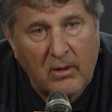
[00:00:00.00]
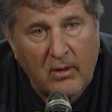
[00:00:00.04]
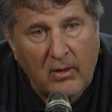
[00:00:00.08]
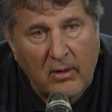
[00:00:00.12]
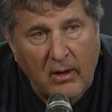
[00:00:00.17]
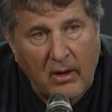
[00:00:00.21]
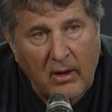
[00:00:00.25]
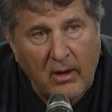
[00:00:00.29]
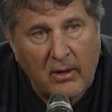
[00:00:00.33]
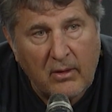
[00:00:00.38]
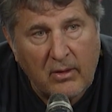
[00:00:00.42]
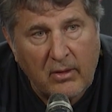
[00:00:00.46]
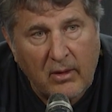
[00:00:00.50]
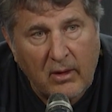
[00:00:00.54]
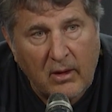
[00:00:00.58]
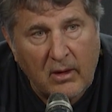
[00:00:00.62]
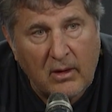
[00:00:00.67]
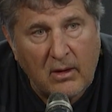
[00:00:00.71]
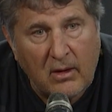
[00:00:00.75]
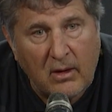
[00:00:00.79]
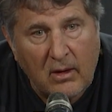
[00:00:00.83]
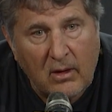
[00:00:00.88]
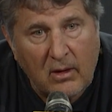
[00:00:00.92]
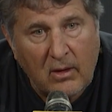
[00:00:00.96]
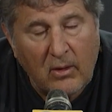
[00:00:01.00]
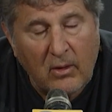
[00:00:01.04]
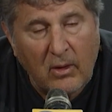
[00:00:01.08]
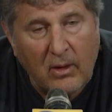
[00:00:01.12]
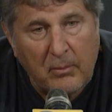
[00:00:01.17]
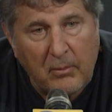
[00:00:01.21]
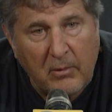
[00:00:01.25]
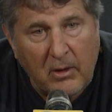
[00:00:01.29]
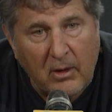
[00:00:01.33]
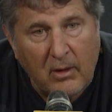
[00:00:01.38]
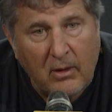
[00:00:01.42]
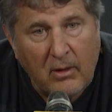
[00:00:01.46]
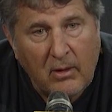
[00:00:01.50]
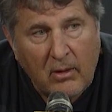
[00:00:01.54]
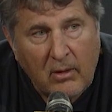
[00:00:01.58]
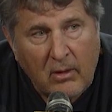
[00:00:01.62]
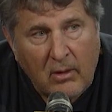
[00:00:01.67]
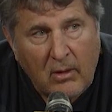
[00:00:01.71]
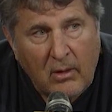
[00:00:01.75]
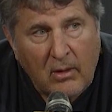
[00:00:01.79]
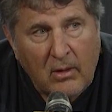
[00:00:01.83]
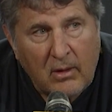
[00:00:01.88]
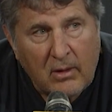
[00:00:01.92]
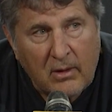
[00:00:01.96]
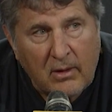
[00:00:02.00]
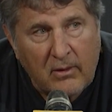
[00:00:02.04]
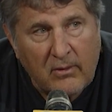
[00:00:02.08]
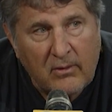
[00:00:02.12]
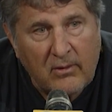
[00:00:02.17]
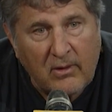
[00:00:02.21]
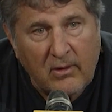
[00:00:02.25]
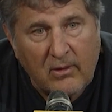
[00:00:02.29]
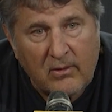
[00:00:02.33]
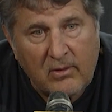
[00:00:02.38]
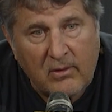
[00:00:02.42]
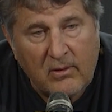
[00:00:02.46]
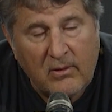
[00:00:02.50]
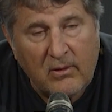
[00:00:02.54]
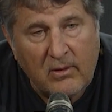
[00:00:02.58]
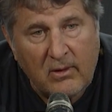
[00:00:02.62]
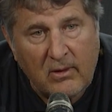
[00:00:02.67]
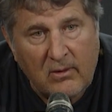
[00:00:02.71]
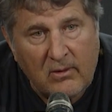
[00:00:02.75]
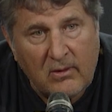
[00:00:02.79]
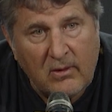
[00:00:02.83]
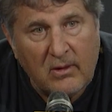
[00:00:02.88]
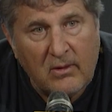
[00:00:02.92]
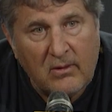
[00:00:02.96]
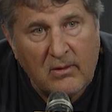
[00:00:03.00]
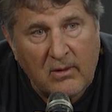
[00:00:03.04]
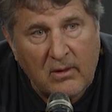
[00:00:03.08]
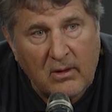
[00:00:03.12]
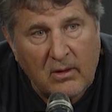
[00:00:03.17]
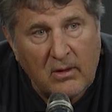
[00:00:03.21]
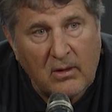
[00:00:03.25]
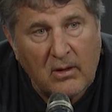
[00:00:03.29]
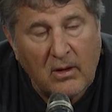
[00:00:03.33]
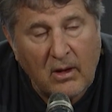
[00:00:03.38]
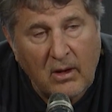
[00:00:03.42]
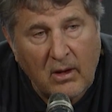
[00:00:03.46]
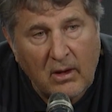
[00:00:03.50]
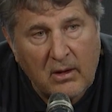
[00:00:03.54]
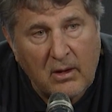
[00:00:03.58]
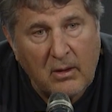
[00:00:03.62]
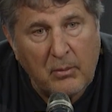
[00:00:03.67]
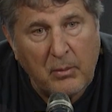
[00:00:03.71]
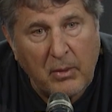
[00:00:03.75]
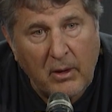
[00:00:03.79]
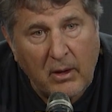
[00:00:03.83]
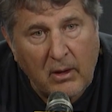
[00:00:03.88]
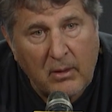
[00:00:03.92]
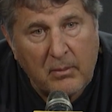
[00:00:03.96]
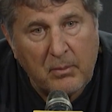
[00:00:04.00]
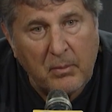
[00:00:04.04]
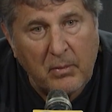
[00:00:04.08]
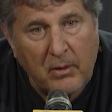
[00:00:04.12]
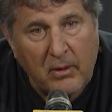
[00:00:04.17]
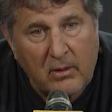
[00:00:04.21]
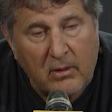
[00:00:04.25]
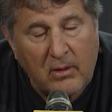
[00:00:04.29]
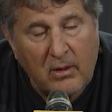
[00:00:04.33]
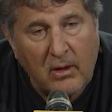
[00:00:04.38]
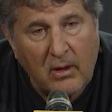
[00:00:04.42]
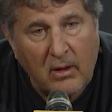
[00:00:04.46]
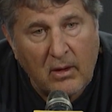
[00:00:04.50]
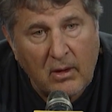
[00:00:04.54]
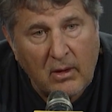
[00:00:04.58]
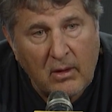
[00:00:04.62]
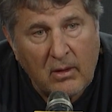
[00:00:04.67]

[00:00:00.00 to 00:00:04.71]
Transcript: And then I think, you know, I mean, consistency is easy to talk about, but,